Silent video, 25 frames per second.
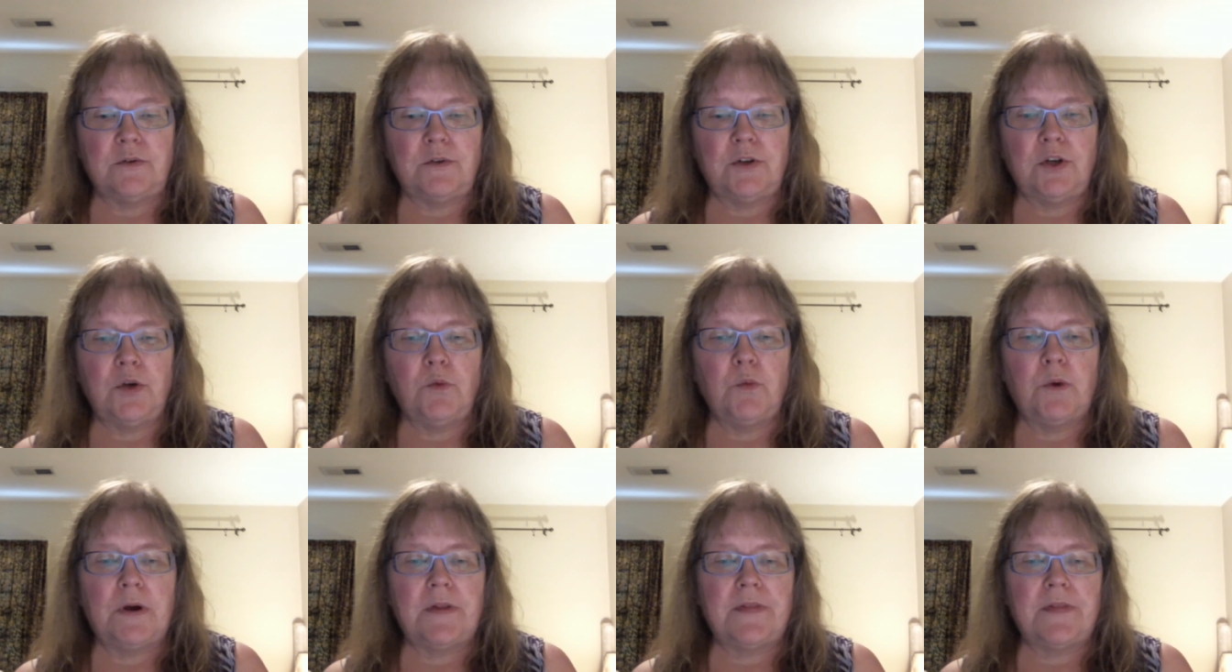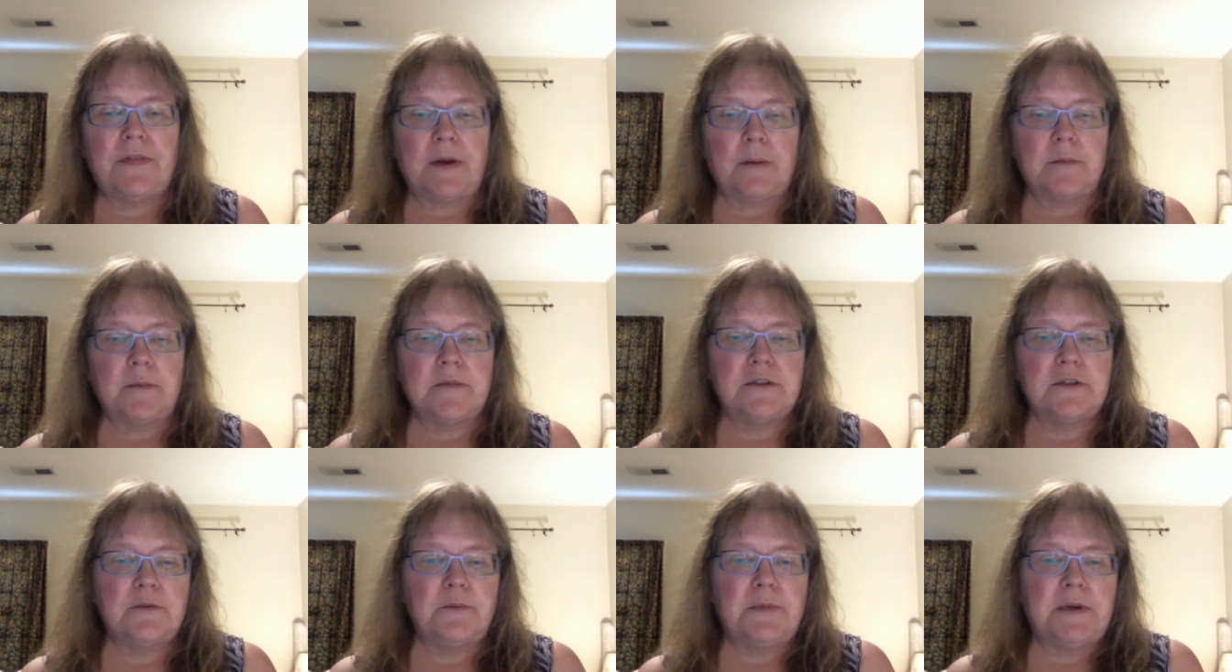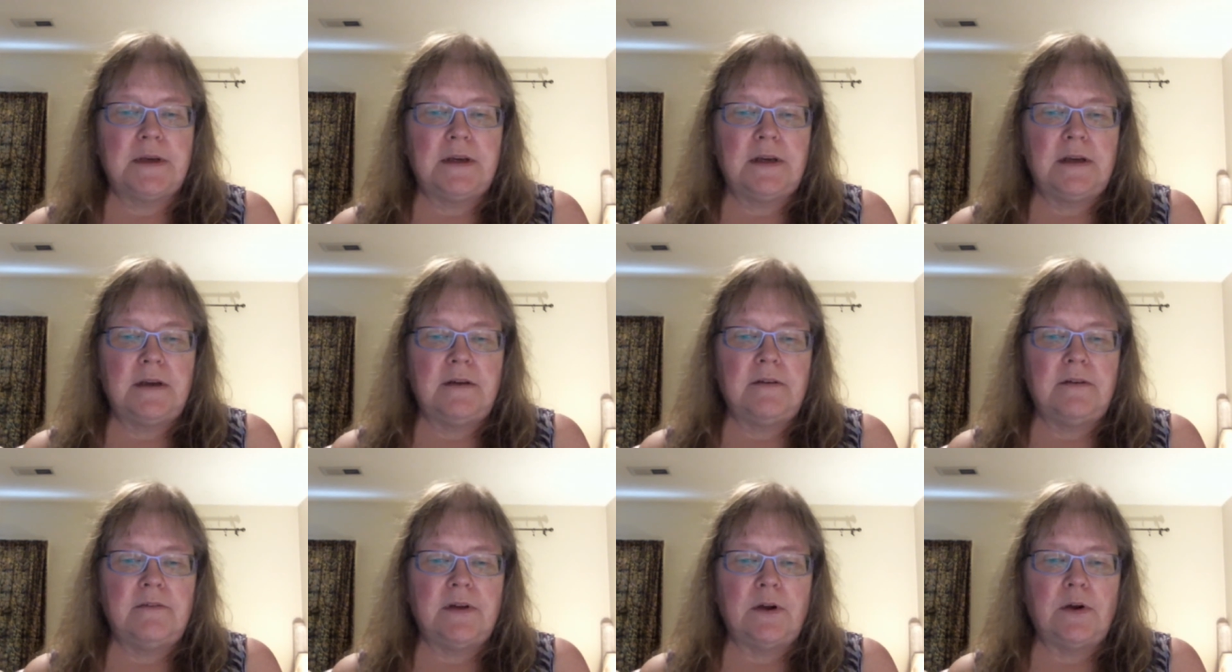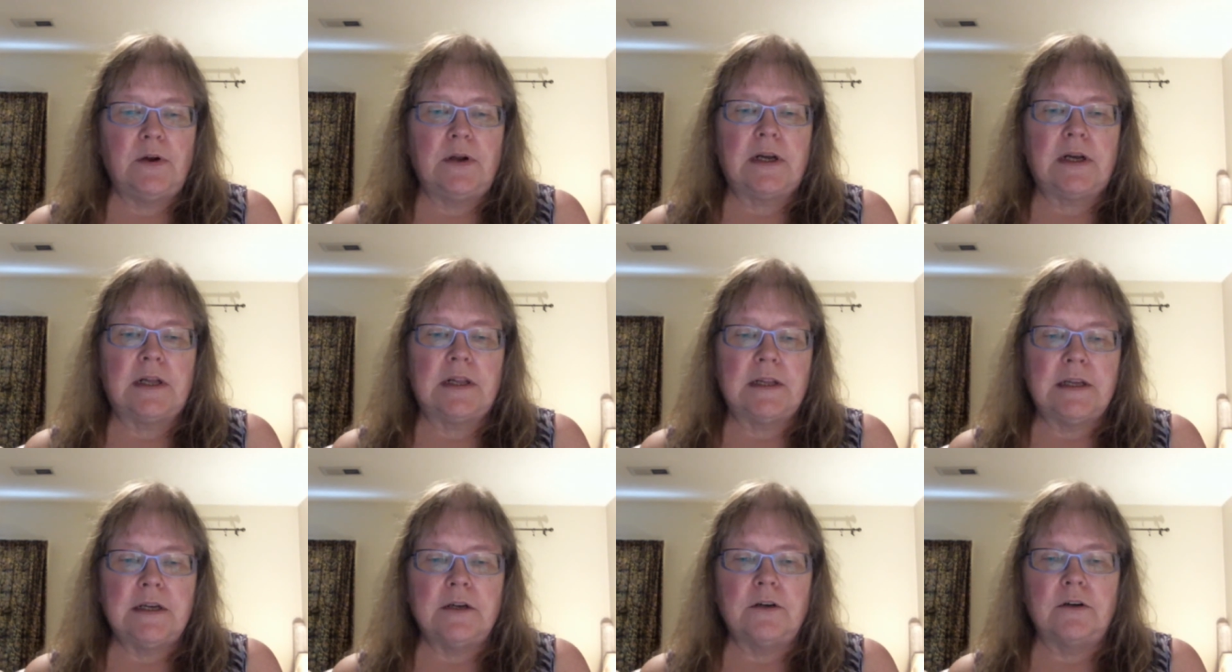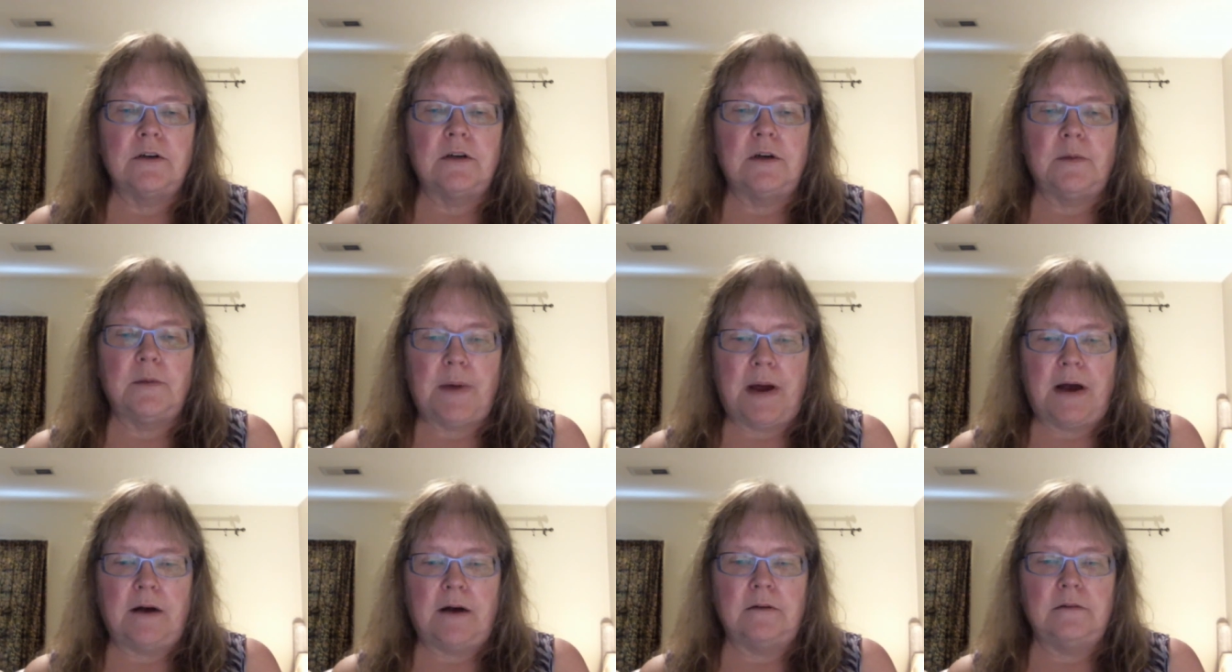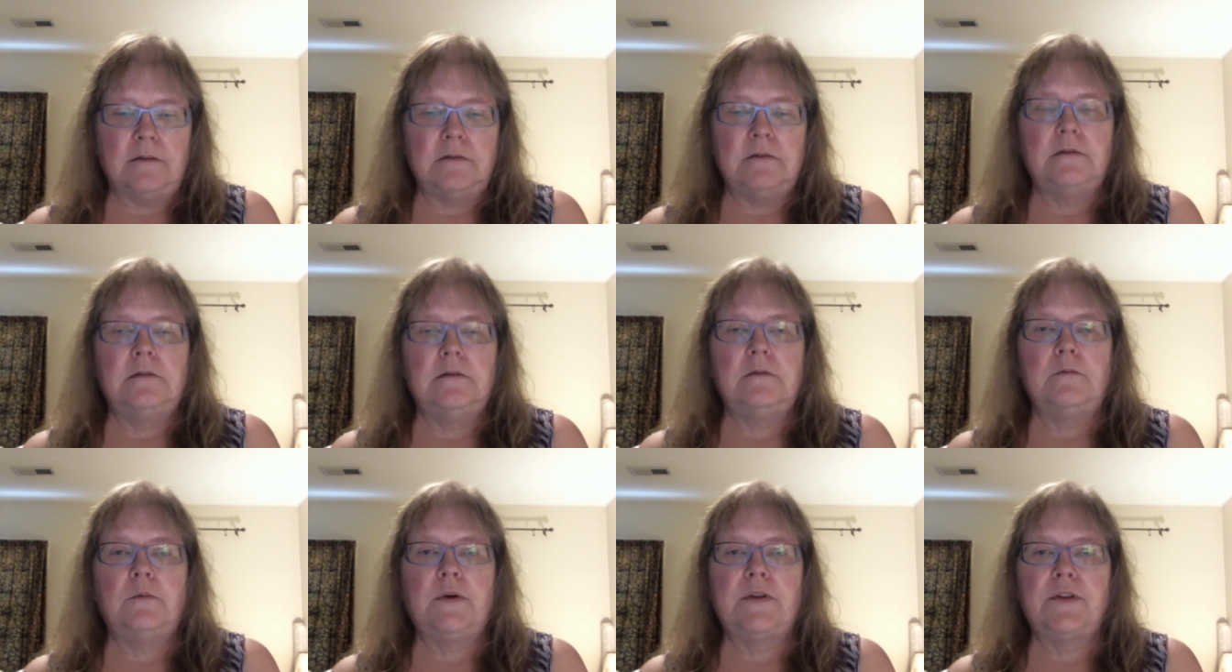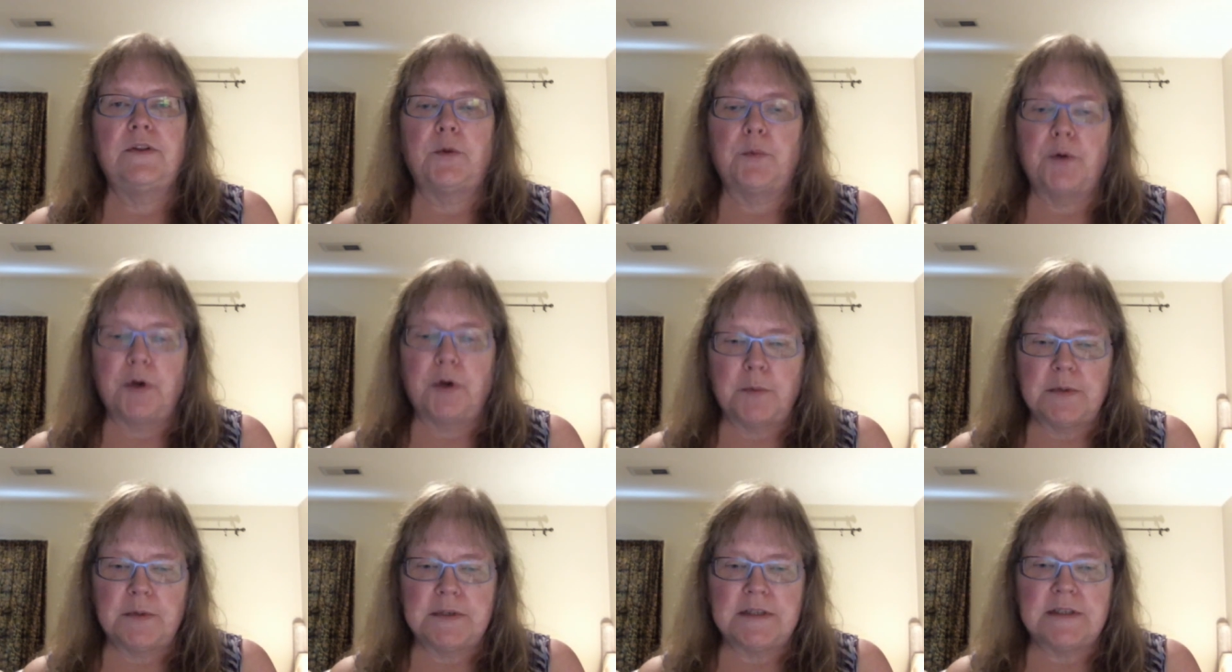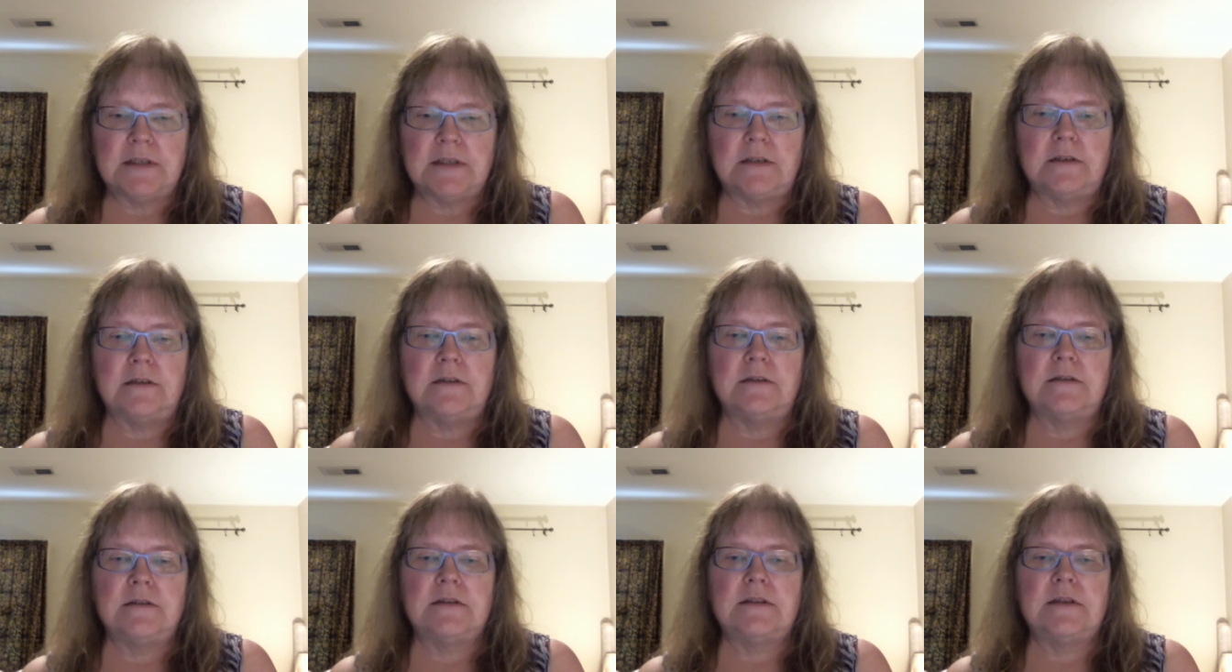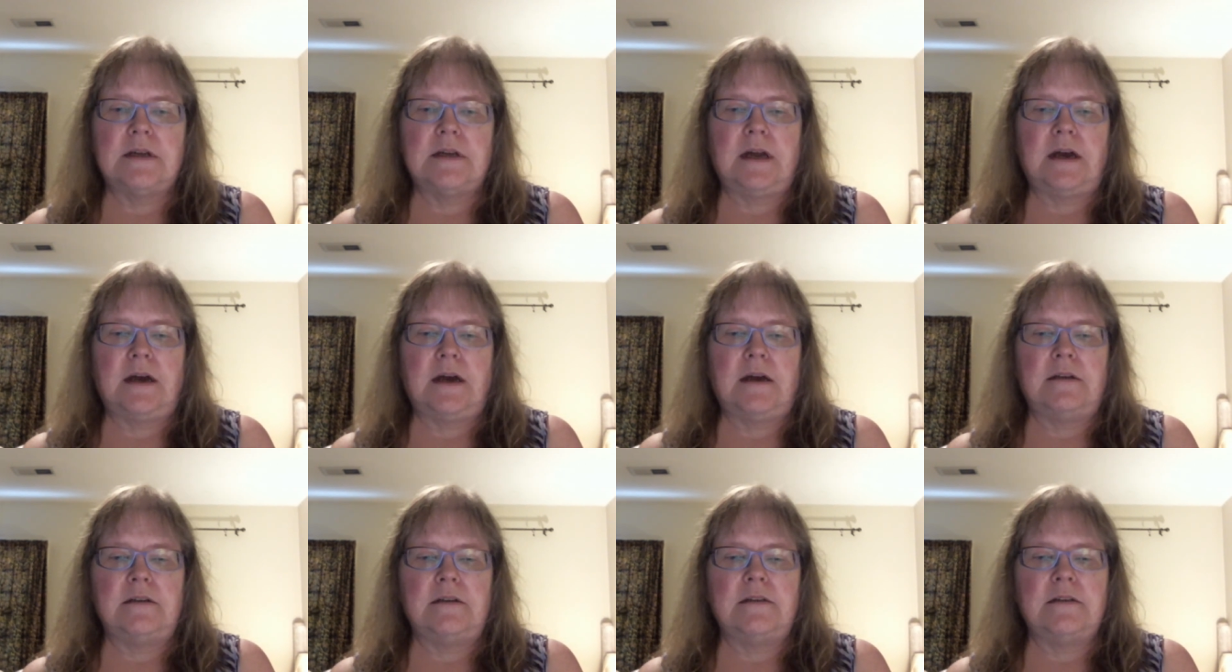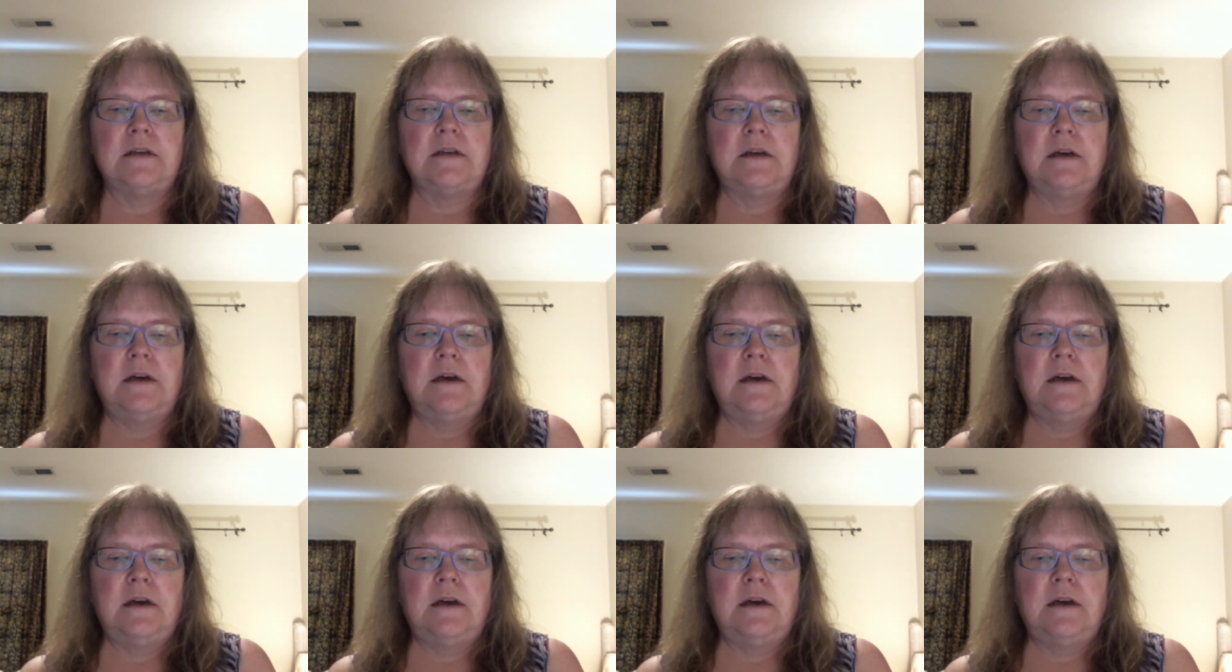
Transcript: You want them to be very clear about what their purpose is and